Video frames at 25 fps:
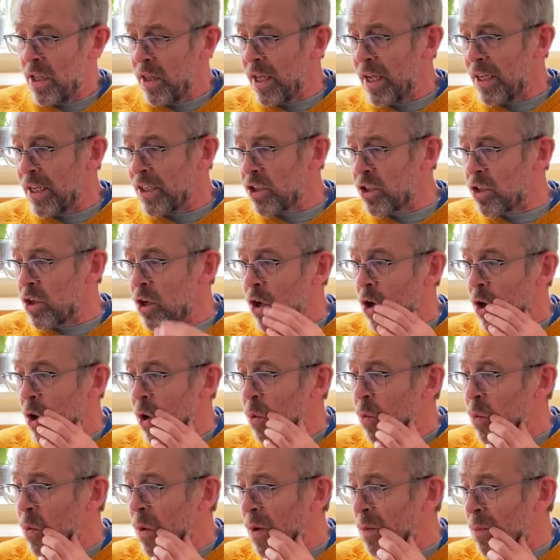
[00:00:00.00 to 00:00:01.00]
That's
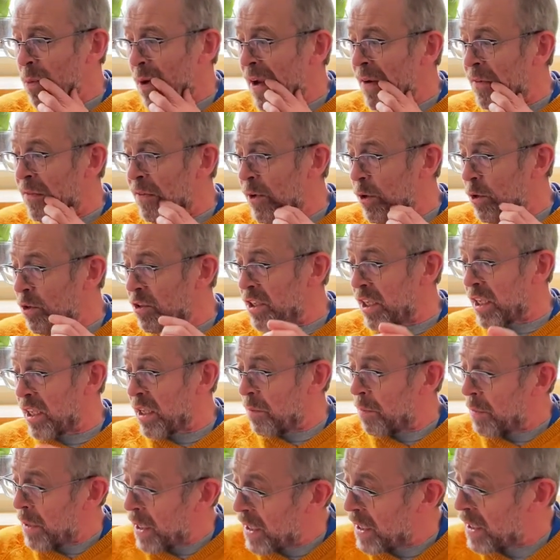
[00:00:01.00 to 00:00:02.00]
one way of using
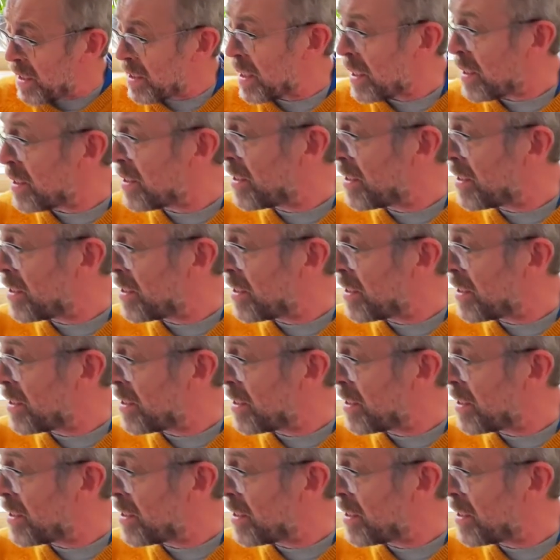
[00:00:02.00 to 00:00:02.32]
them. And as I